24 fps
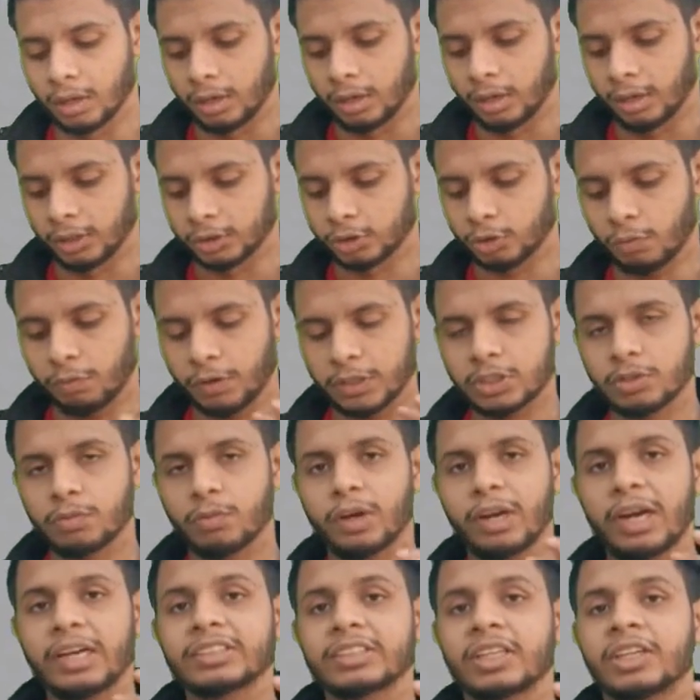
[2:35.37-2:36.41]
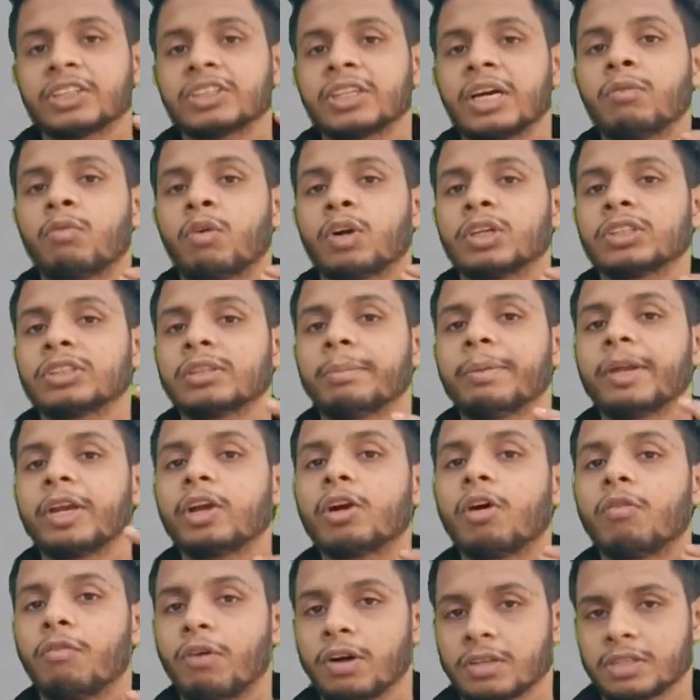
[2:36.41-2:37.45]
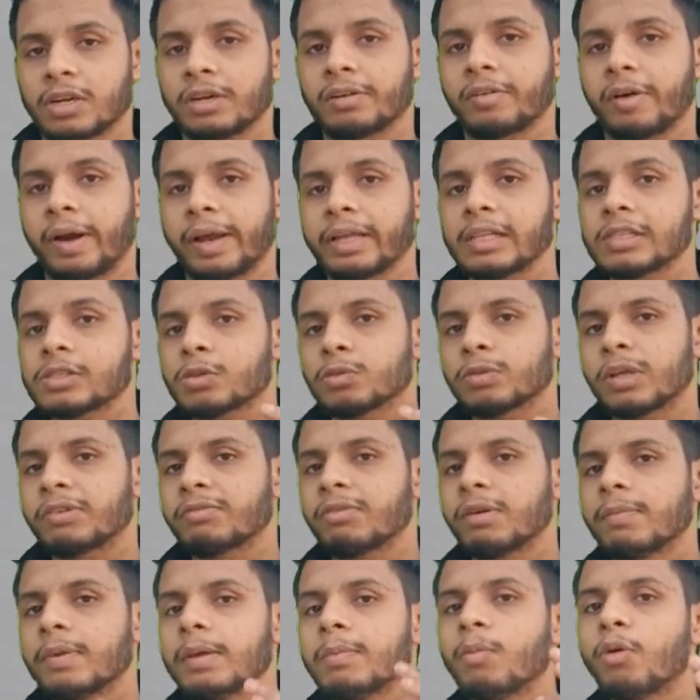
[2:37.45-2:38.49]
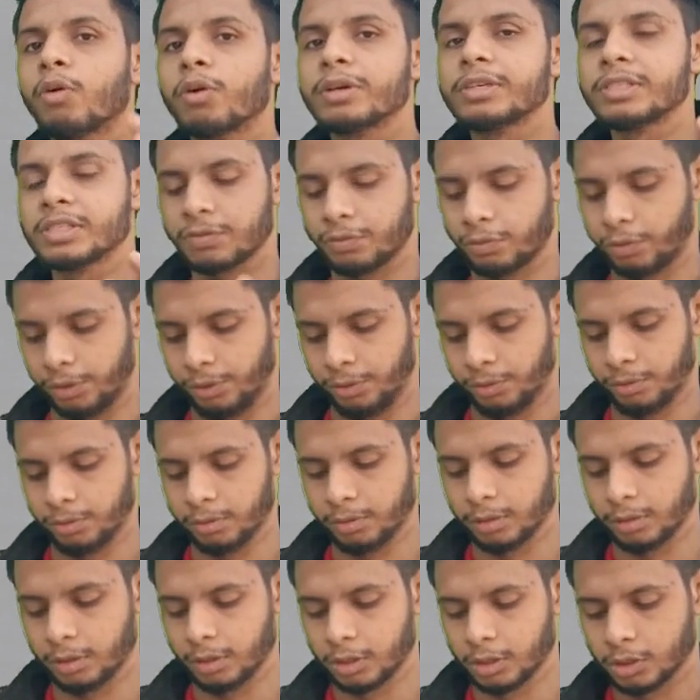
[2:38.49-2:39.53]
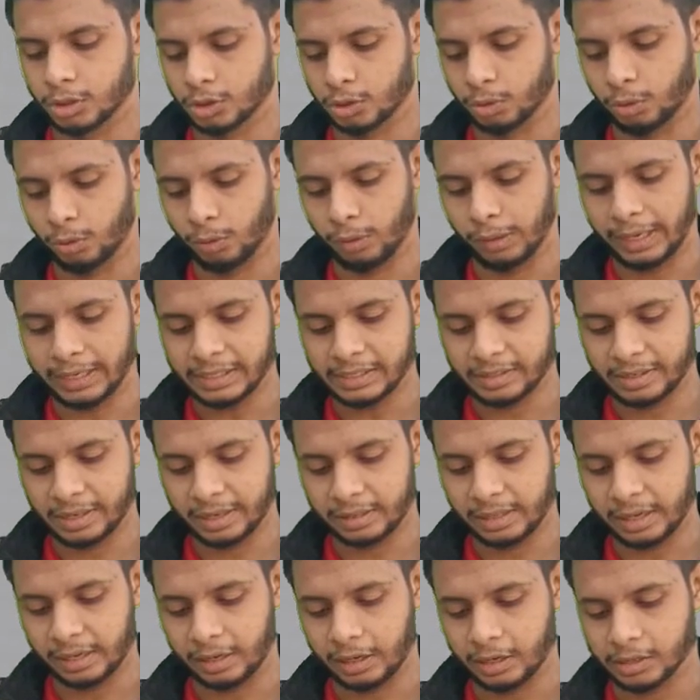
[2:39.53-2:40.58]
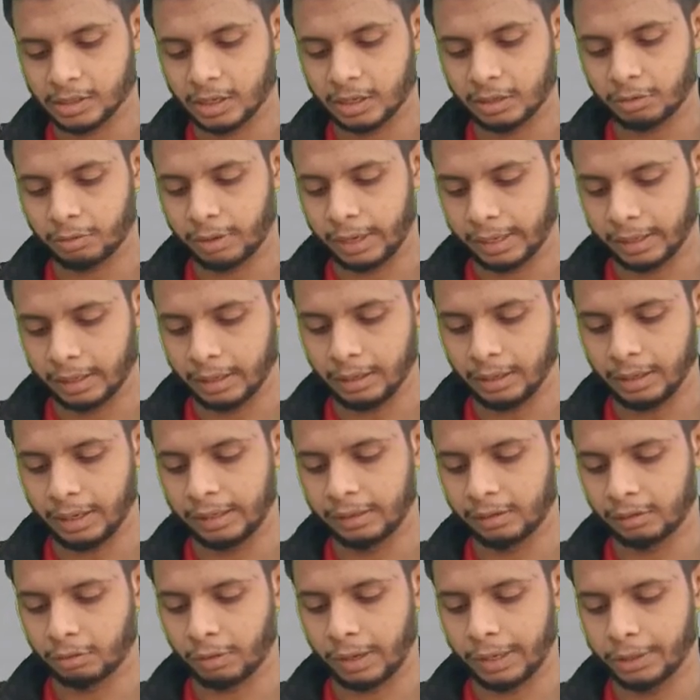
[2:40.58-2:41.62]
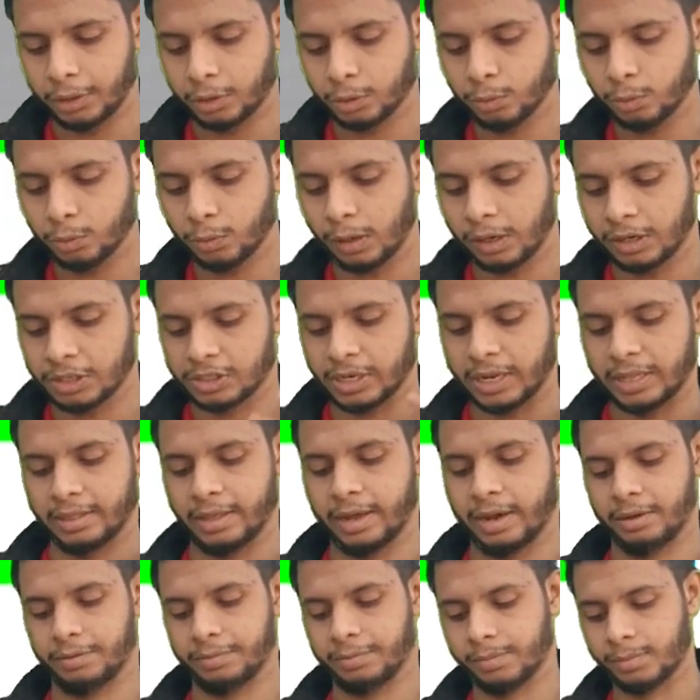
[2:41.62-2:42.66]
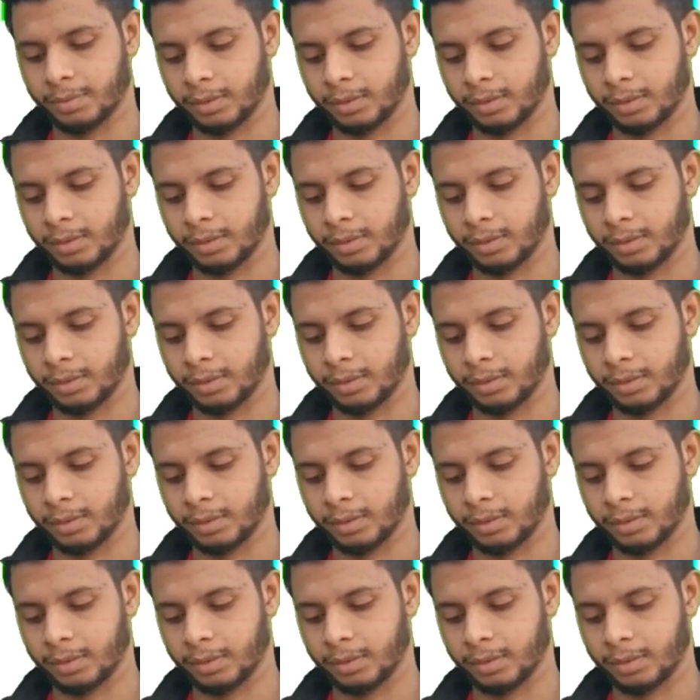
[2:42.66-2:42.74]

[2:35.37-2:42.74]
Uh, so first of all, let's understand what is the meaning of hazard triangle. So that will be more easy for you. So let's take that hazard triangle and try to understand that.